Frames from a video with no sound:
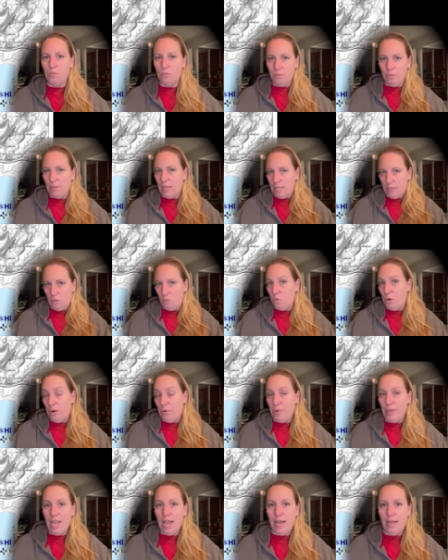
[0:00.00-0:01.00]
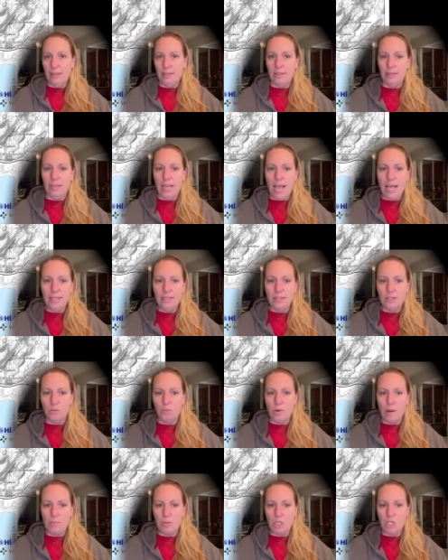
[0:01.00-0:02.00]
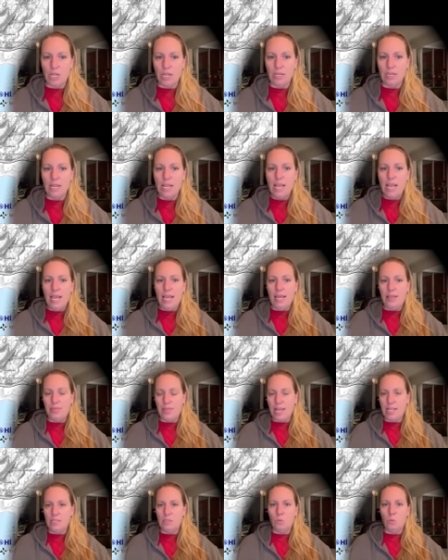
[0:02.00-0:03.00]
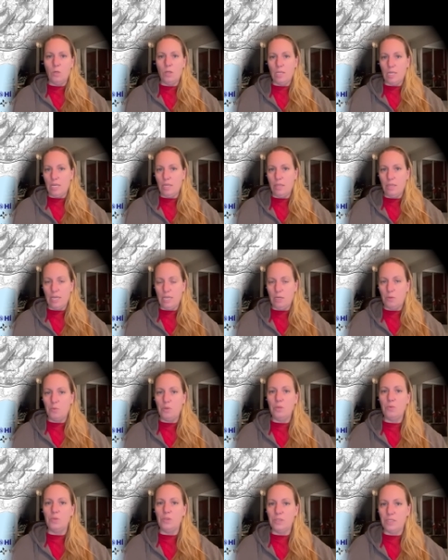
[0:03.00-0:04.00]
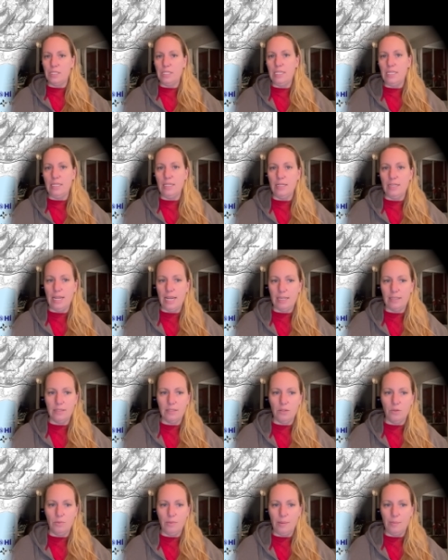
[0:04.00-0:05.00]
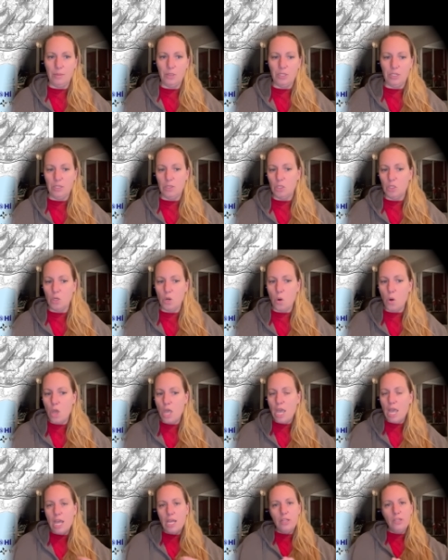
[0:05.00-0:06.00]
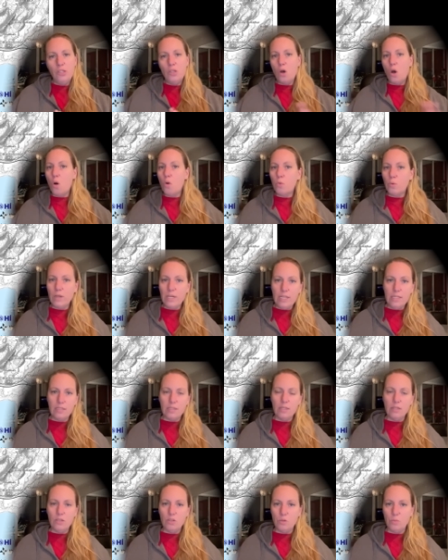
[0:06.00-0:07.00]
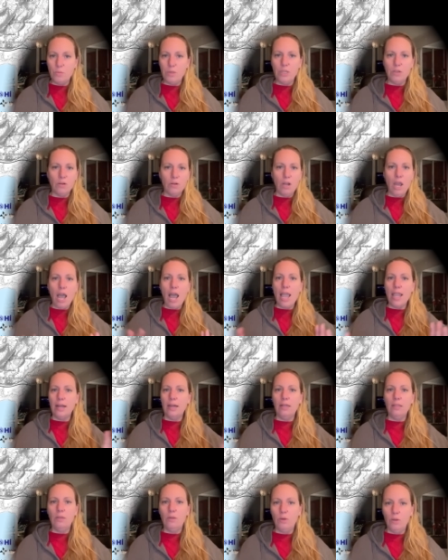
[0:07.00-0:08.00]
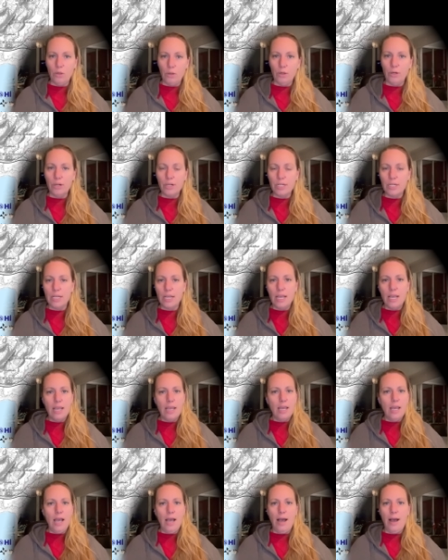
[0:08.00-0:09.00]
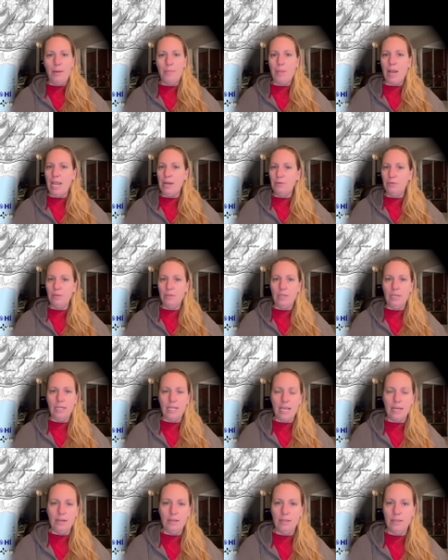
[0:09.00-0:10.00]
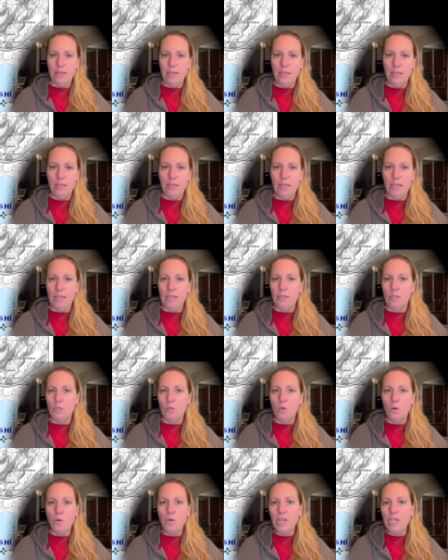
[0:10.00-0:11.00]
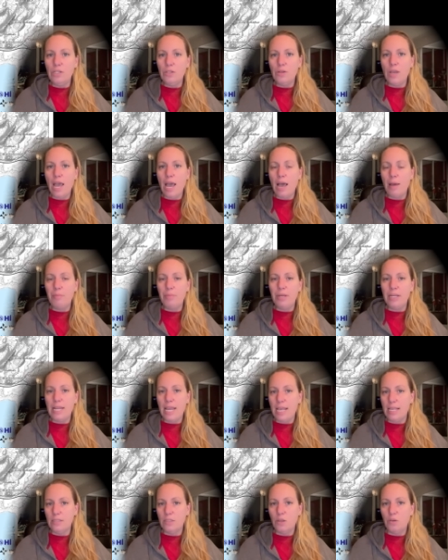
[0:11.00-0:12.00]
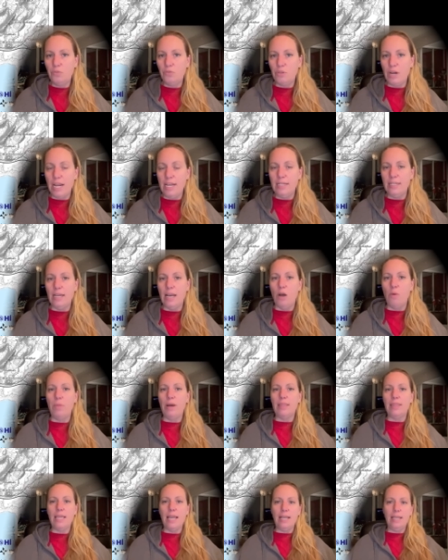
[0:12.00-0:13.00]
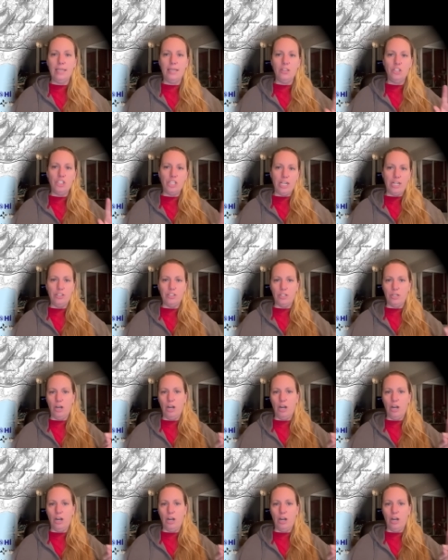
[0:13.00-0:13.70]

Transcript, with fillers: that's where we had the last eruption and that's where they think we will see the next eruption. So no reason to be on high alert. Um, I don't think anything is going to happen as of right now, but that can change in a